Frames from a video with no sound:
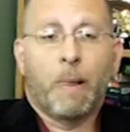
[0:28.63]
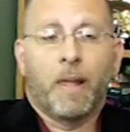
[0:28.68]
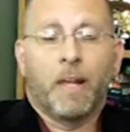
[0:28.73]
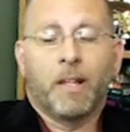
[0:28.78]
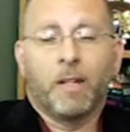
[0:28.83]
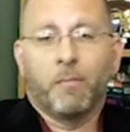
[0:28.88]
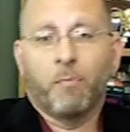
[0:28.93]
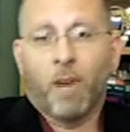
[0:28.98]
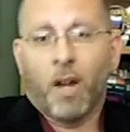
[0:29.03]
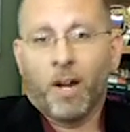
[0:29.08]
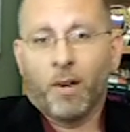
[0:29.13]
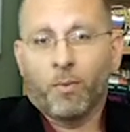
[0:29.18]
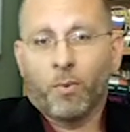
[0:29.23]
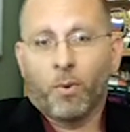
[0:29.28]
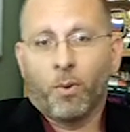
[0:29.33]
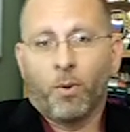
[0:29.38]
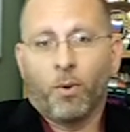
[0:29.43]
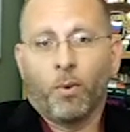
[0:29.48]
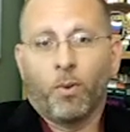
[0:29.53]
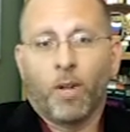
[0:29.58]
In my
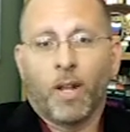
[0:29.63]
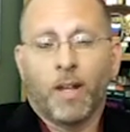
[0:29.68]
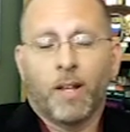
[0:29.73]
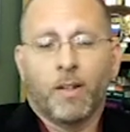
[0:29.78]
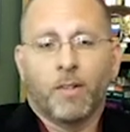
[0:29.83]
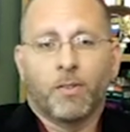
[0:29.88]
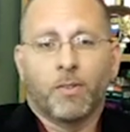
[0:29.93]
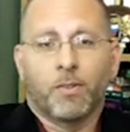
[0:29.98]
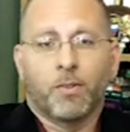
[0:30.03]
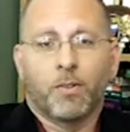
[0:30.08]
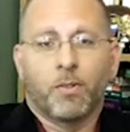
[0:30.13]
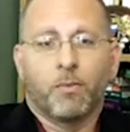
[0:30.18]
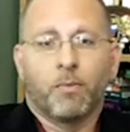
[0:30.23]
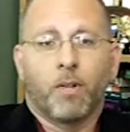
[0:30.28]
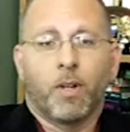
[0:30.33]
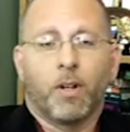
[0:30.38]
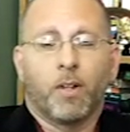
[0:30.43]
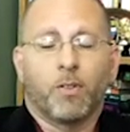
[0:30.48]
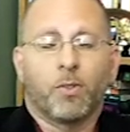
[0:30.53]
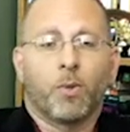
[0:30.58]
role as
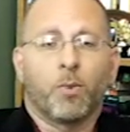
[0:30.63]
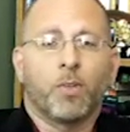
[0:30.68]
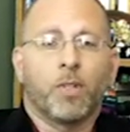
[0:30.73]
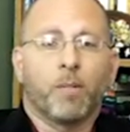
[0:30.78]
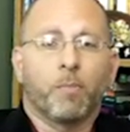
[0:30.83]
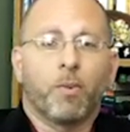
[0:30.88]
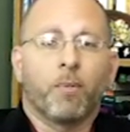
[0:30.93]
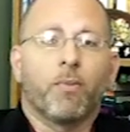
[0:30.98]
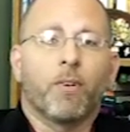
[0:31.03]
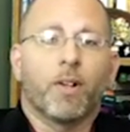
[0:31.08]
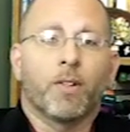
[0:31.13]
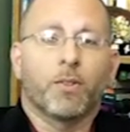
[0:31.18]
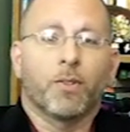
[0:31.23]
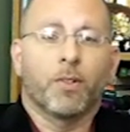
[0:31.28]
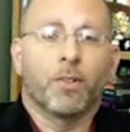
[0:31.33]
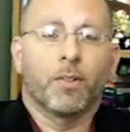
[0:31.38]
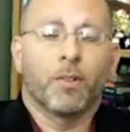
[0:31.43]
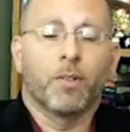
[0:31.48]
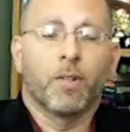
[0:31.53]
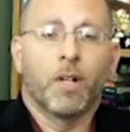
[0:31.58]
Associate
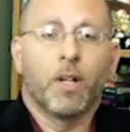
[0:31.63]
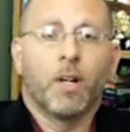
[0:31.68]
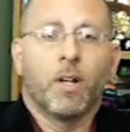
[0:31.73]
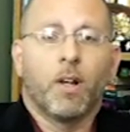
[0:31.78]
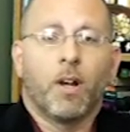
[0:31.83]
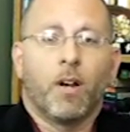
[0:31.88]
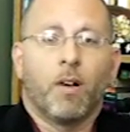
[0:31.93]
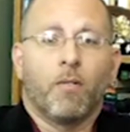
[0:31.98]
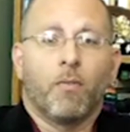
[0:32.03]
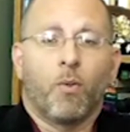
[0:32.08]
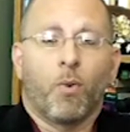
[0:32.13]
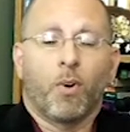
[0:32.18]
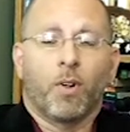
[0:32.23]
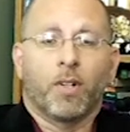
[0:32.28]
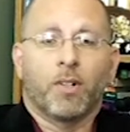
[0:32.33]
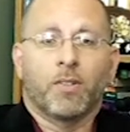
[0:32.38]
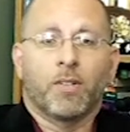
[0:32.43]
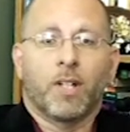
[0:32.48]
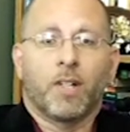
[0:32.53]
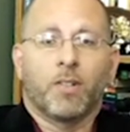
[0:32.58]
Professor of
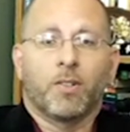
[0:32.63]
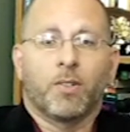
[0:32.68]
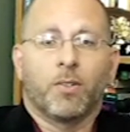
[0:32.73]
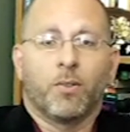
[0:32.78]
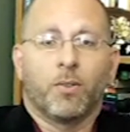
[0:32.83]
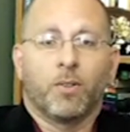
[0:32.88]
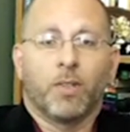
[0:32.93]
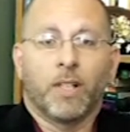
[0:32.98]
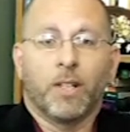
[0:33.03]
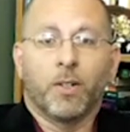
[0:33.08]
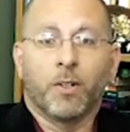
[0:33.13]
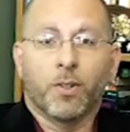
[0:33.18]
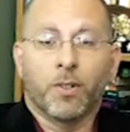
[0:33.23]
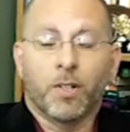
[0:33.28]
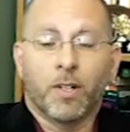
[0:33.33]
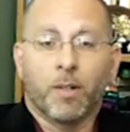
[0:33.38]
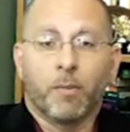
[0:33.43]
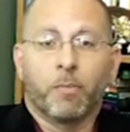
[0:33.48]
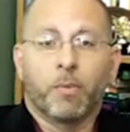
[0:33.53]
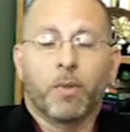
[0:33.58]
Organizational
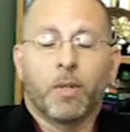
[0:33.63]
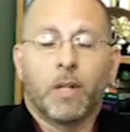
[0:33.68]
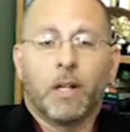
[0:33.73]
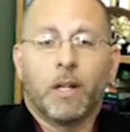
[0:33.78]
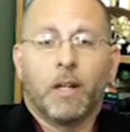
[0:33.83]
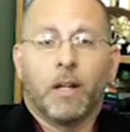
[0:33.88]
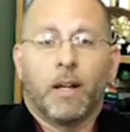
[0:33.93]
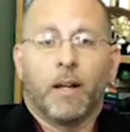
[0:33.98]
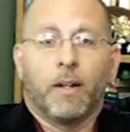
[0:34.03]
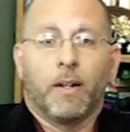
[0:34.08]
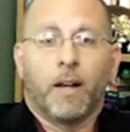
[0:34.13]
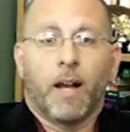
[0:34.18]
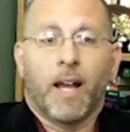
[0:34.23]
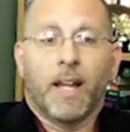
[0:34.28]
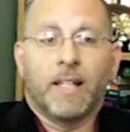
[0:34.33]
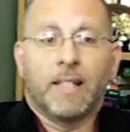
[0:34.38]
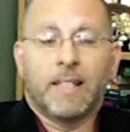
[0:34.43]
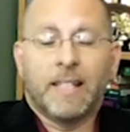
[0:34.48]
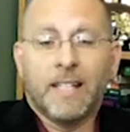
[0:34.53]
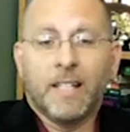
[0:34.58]
Leadership,
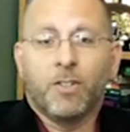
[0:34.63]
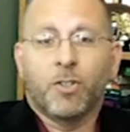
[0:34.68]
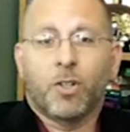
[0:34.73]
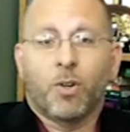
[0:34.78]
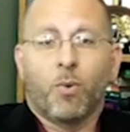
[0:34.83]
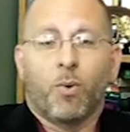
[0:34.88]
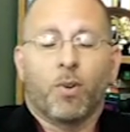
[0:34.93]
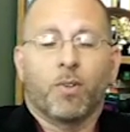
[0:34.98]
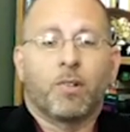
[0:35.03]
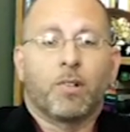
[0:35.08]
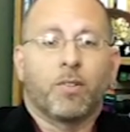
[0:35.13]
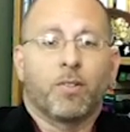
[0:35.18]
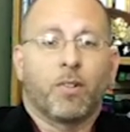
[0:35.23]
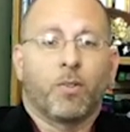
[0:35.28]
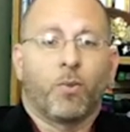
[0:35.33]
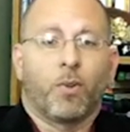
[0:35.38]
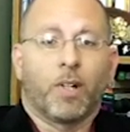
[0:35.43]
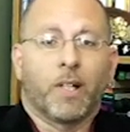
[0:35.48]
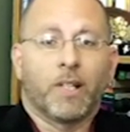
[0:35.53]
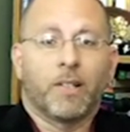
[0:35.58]
I teach courses on
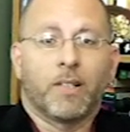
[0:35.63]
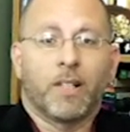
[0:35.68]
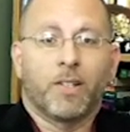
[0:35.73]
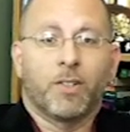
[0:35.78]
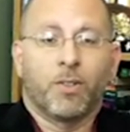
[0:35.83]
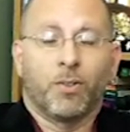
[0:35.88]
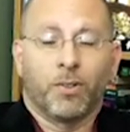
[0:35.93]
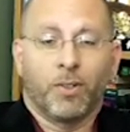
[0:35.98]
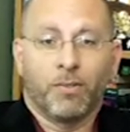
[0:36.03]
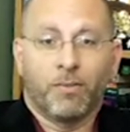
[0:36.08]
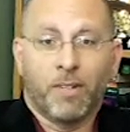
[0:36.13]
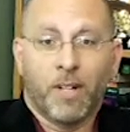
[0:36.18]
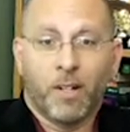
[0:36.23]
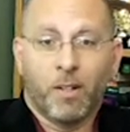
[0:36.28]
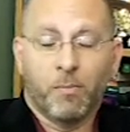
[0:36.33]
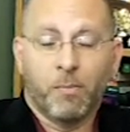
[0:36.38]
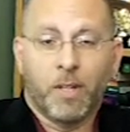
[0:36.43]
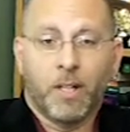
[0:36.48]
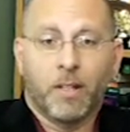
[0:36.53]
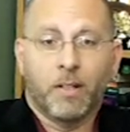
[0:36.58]
organizational
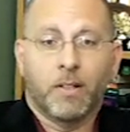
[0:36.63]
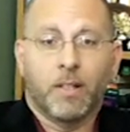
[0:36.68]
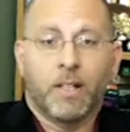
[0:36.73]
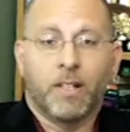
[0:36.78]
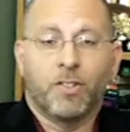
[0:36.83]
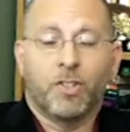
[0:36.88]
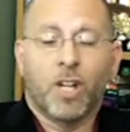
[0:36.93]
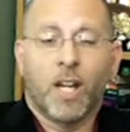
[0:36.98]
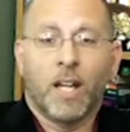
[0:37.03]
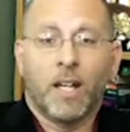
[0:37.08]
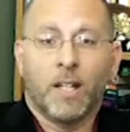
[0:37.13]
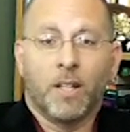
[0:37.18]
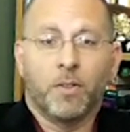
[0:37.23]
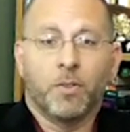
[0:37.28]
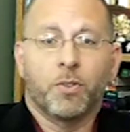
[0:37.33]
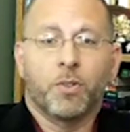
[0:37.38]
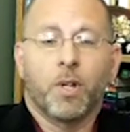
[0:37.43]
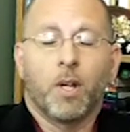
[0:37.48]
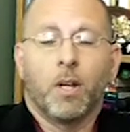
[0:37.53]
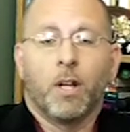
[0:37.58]
development and
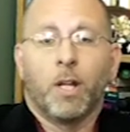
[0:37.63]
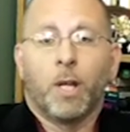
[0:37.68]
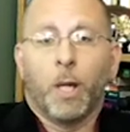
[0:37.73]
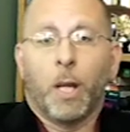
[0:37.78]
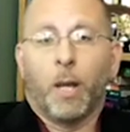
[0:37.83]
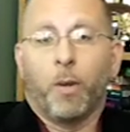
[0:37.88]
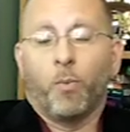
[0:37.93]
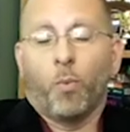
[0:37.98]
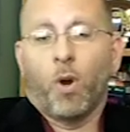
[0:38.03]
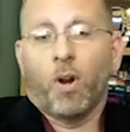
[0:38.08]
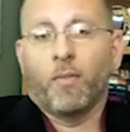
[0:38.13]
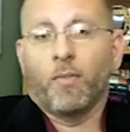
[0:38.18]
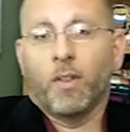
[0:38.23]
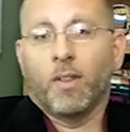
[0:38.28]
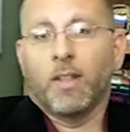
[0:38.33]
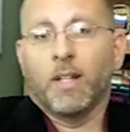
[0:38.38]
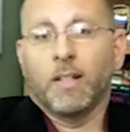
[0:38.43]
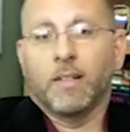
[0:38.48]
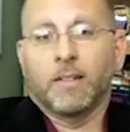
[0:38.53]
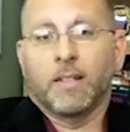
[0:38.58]
change, and one of the
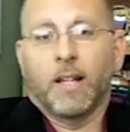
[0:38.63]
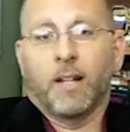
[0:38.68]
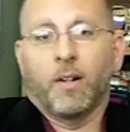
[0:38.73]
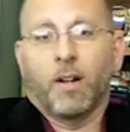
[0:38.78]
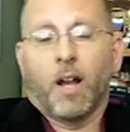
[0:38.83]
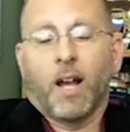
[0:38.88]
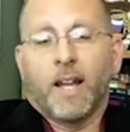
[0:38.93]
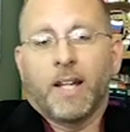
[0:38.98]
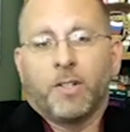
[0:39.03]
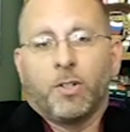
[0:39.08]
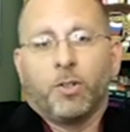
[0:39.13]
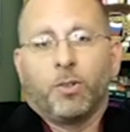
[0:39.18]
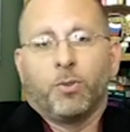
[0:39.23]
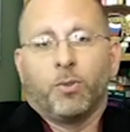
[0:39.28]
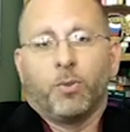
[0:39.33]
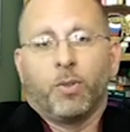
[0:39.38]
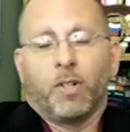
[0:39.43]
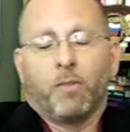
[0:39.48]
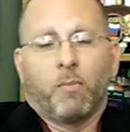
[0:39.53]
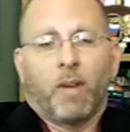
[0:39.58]
things that I
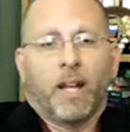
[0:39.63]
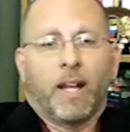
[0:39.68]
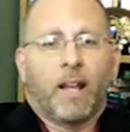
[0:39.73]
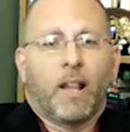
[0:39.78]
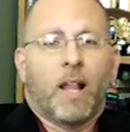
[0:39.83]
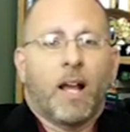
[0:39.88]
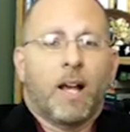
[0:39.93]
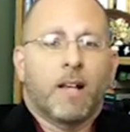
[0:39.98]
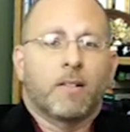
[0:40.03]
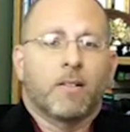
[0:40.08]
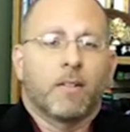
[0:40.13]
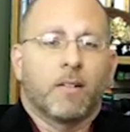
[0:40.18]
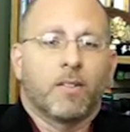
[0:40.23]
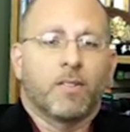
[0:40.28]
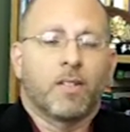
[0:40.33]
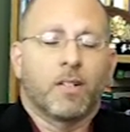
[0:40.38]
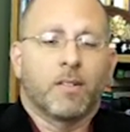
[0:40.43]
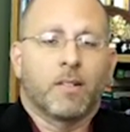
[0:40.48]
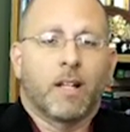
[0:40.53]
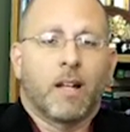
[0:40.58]
do in my
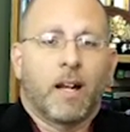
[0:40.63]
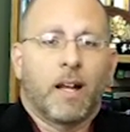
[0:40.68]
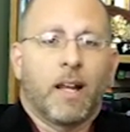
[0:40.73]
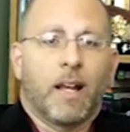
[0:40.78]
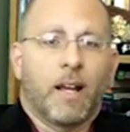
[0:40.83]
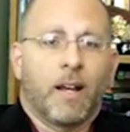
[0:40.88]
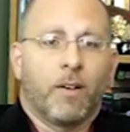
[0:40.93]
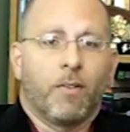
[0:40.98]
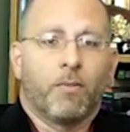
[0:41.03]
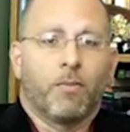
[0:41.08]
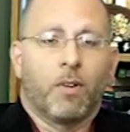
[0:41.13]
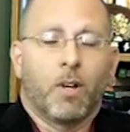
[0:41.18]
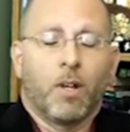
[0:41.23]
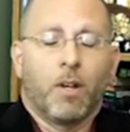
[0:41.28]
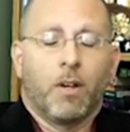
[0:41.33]
classes is that I have